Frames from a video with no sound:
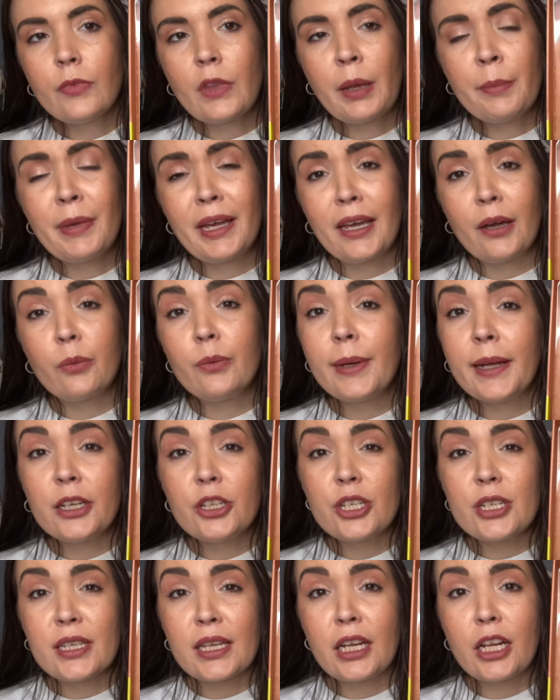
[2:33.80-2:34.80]
But yeah, we are
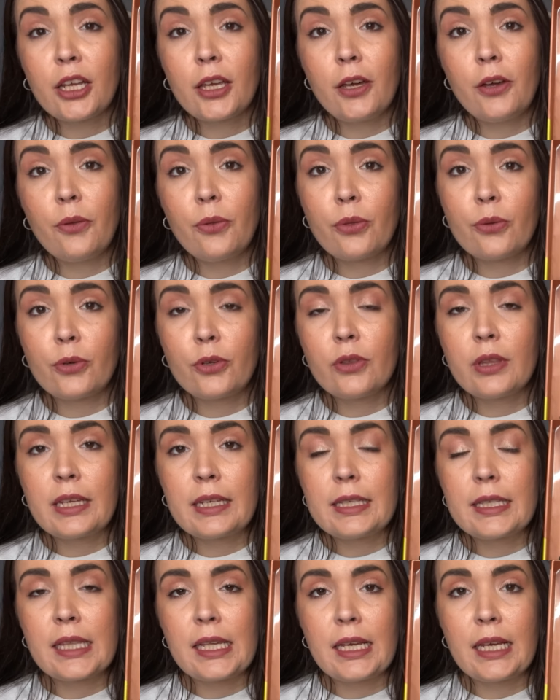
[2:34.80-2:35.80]
just going to go through
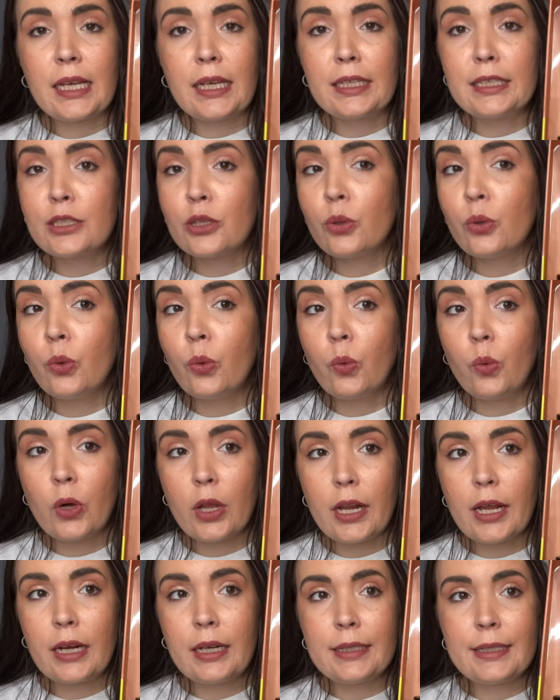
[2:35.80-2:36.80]
these things one
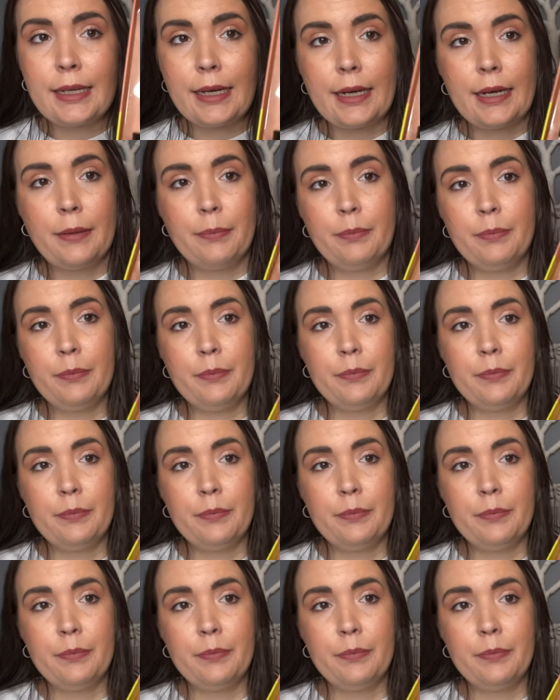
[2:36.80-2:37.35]
at a time.